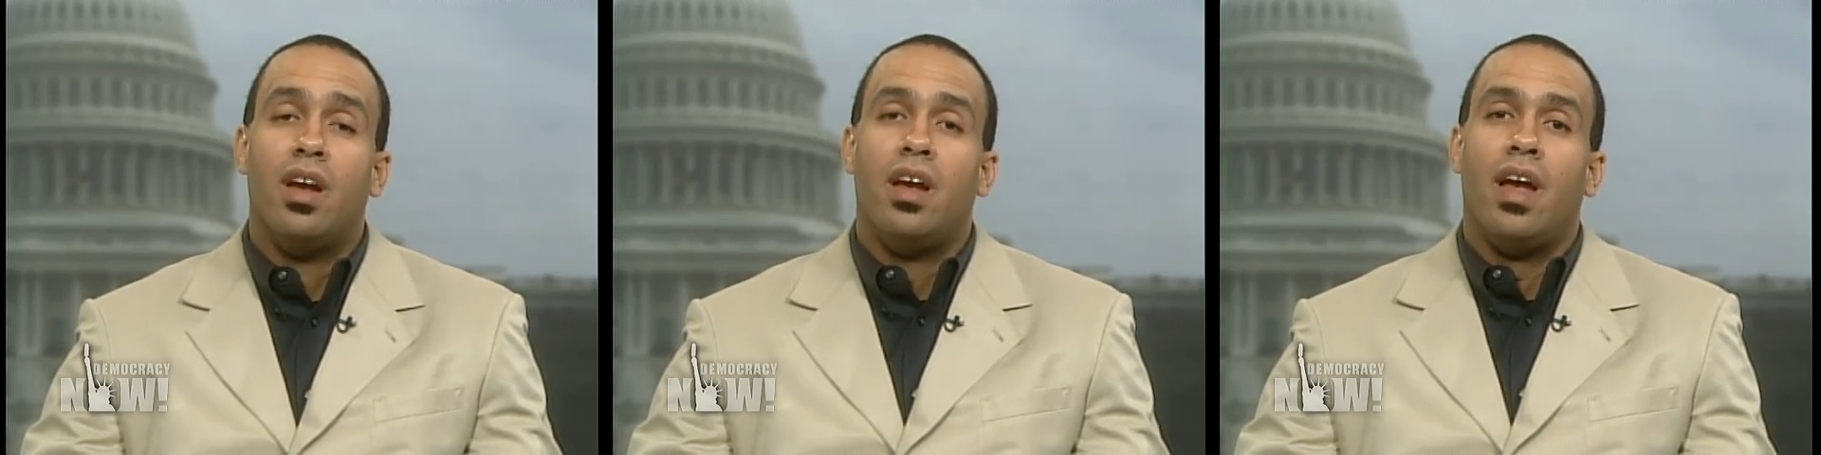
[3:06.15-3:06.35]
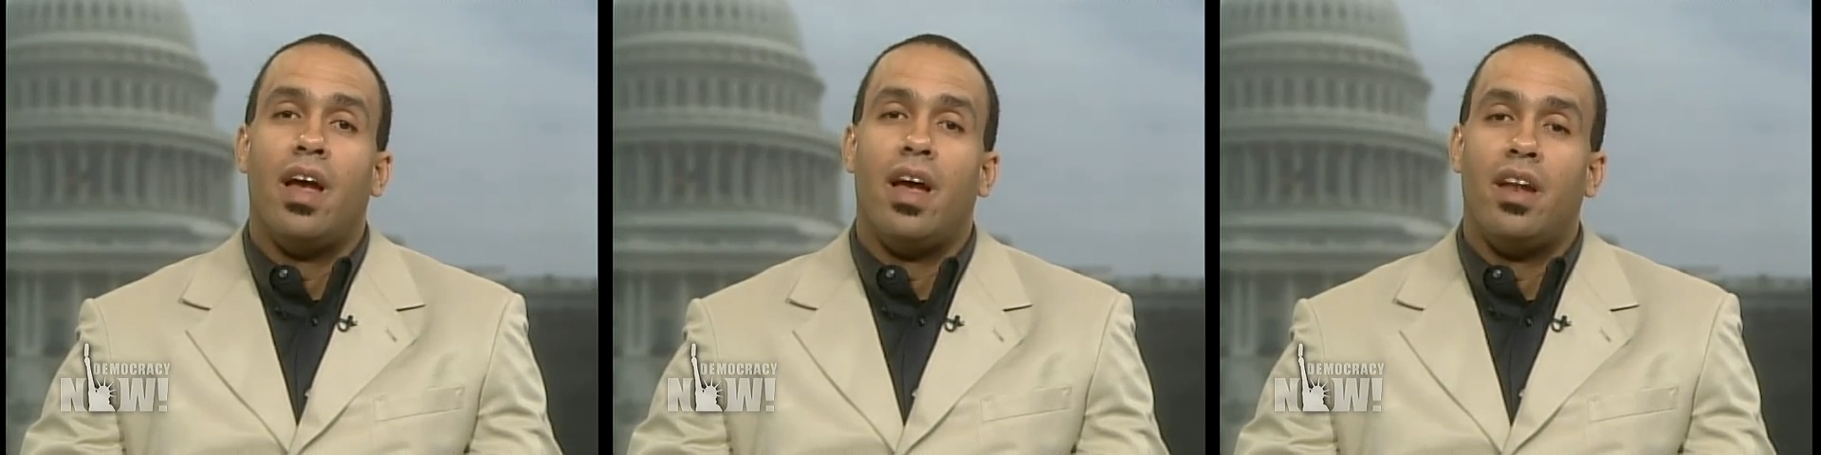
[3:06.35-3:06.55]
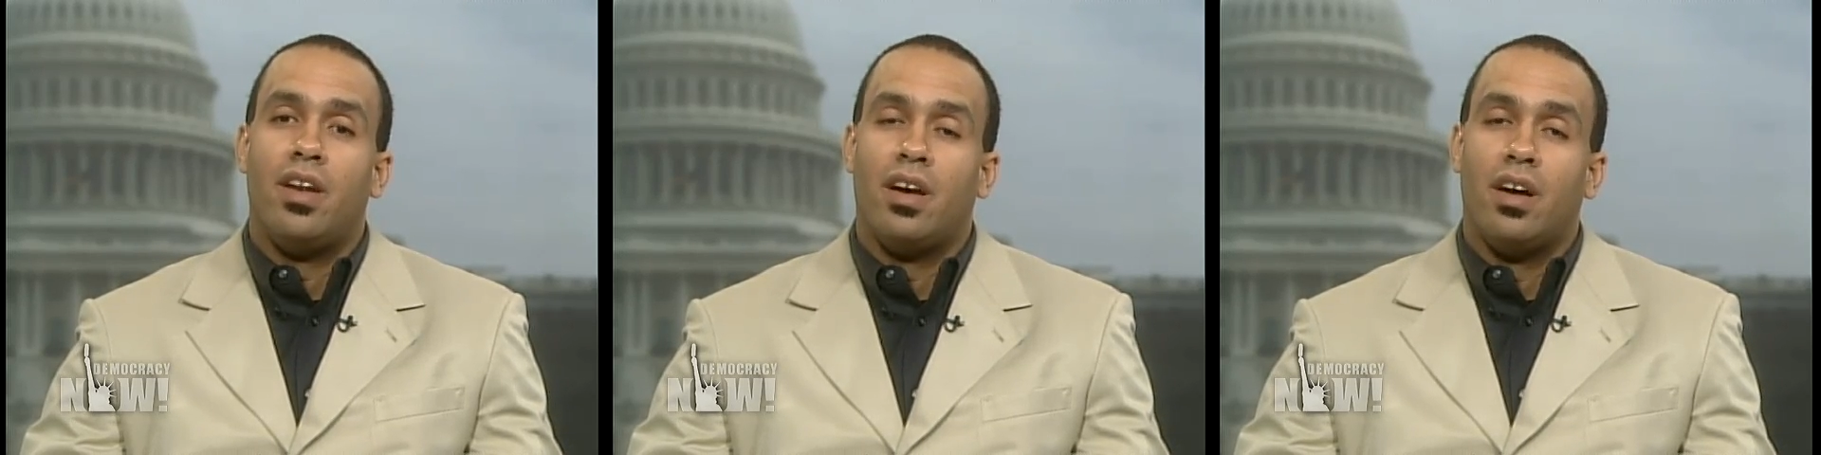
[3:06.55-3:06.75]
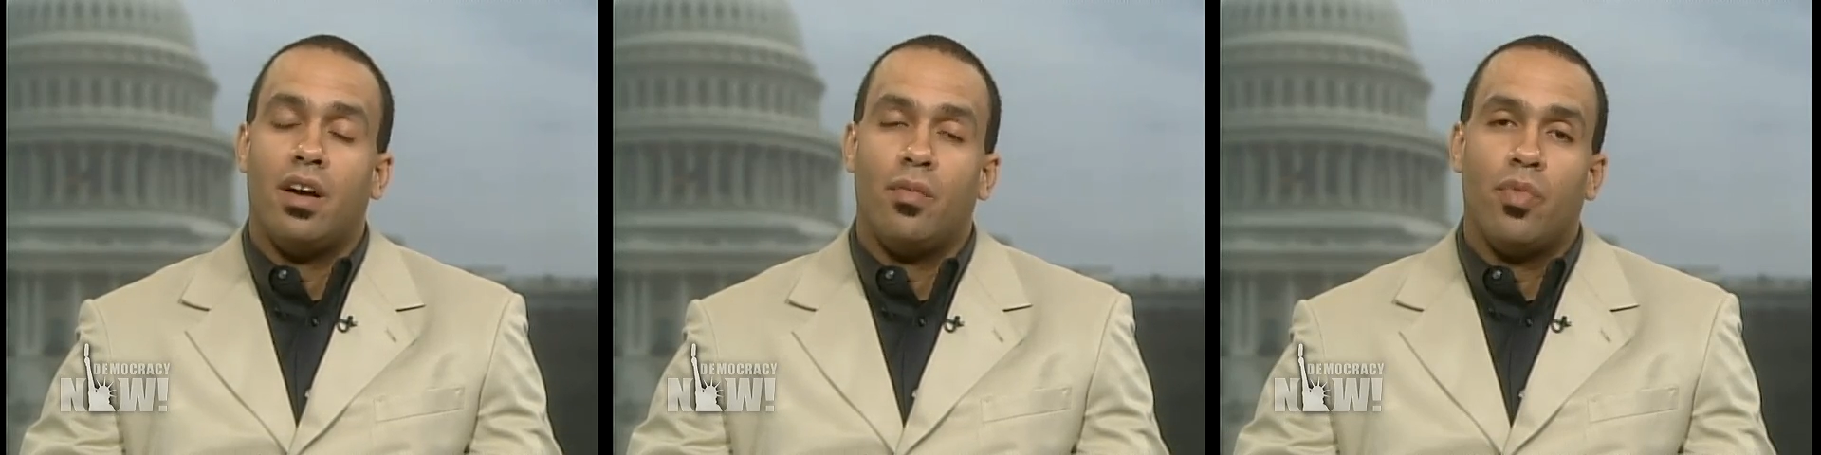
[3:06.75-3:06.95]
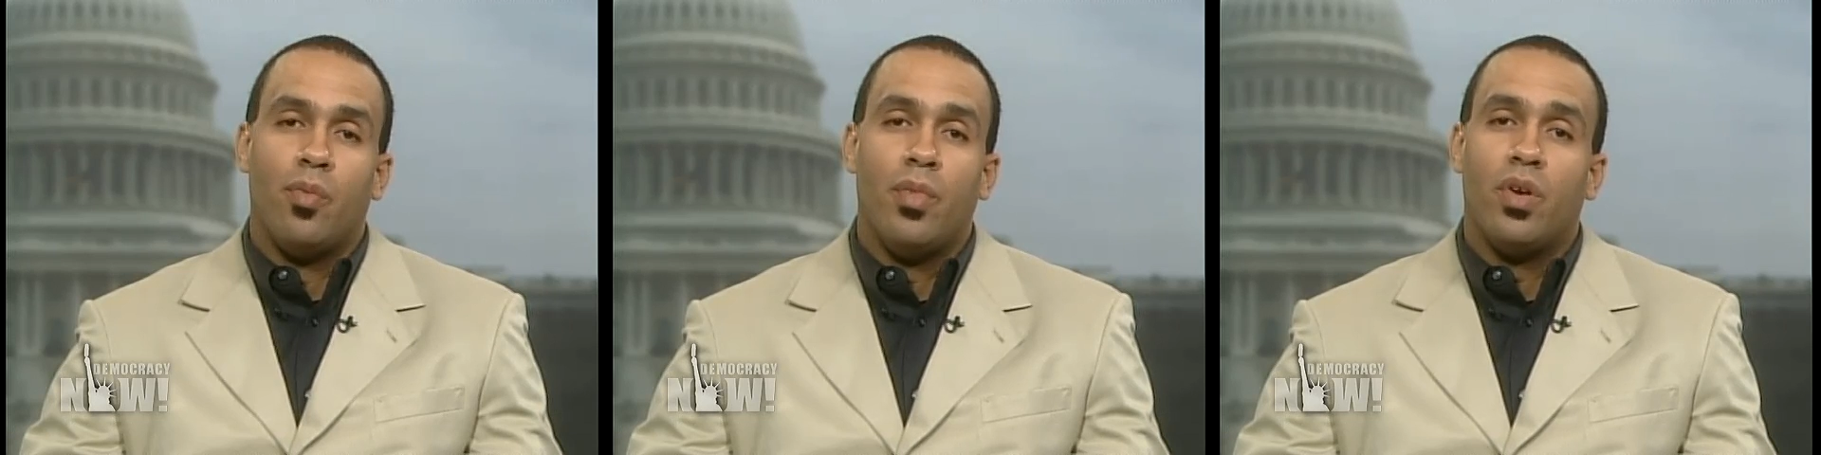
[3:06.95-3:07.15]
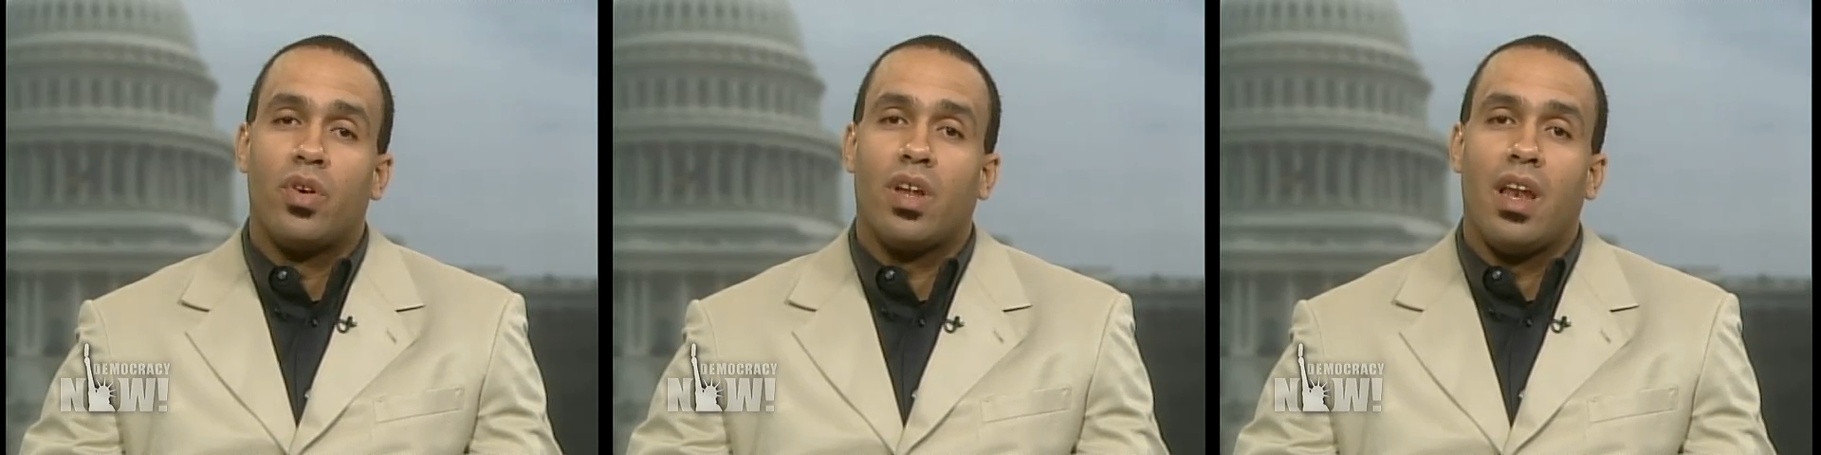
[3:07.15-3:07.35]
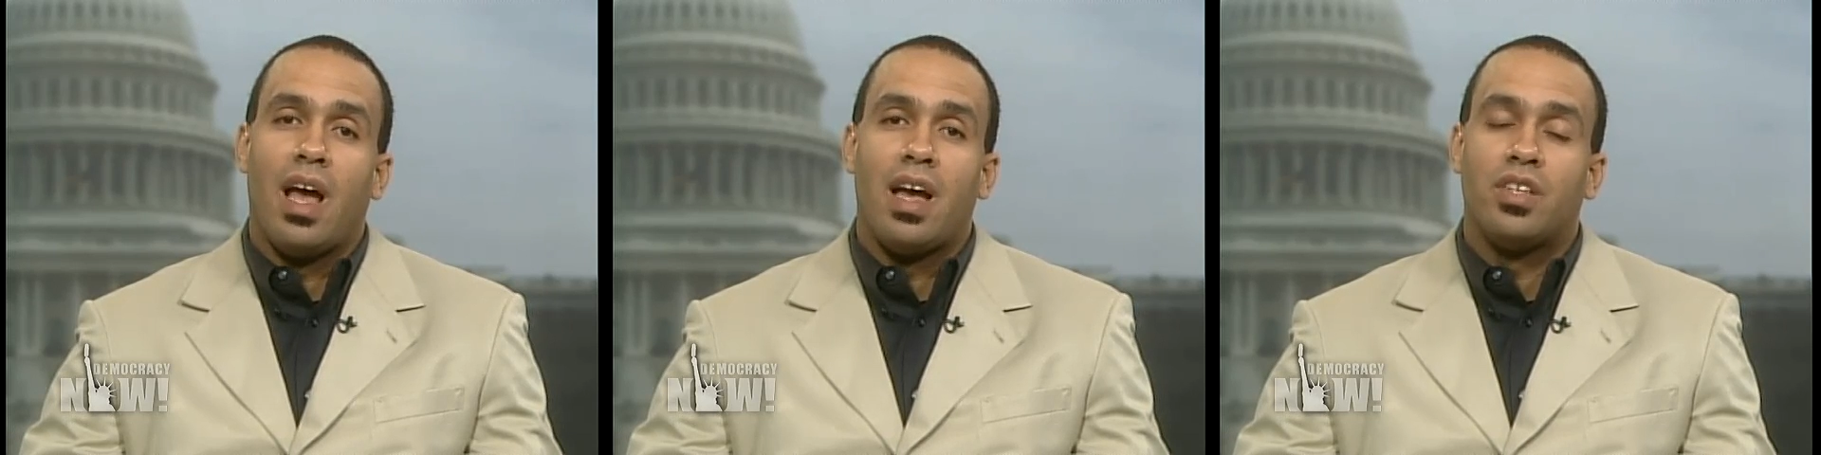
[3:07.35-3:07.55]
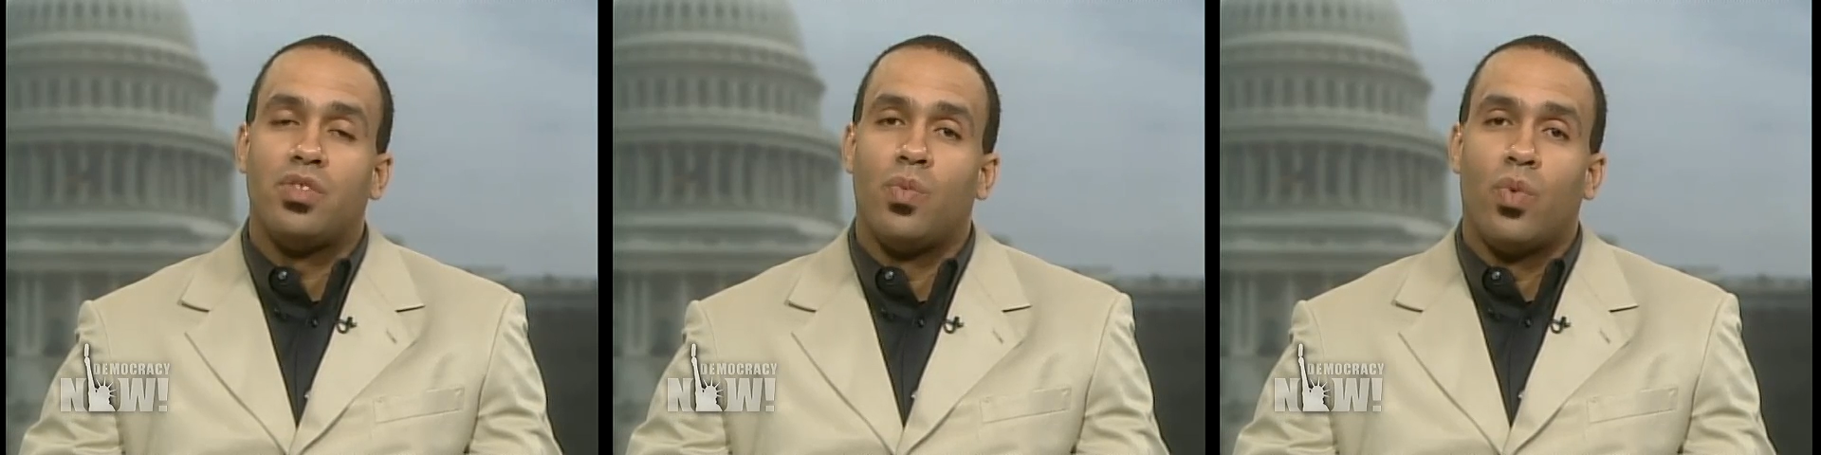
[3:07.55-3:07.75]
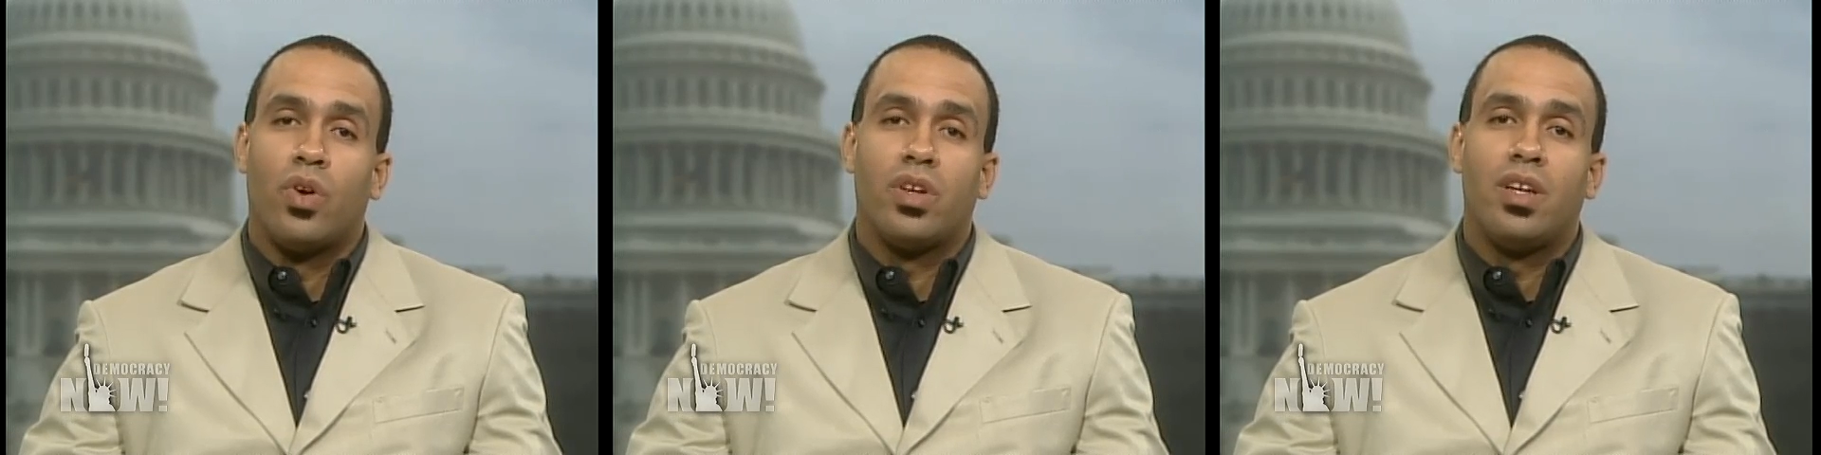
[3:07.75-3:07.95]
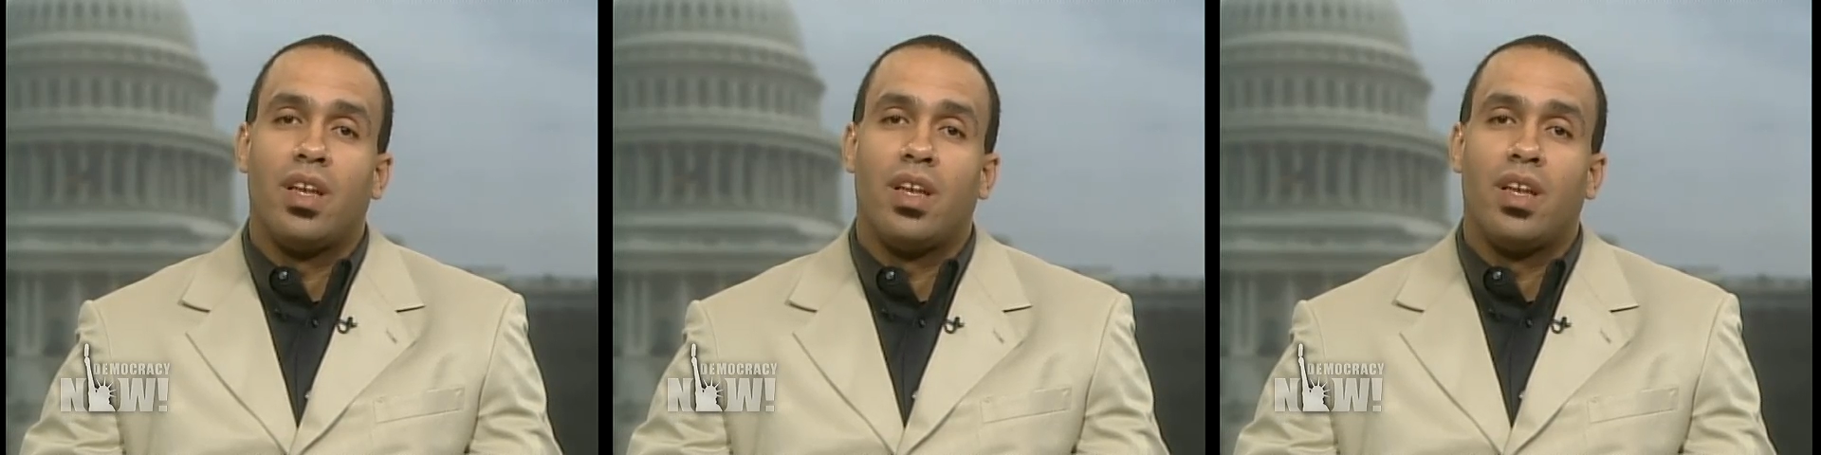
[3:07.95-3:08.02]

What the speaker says: And the middle class and working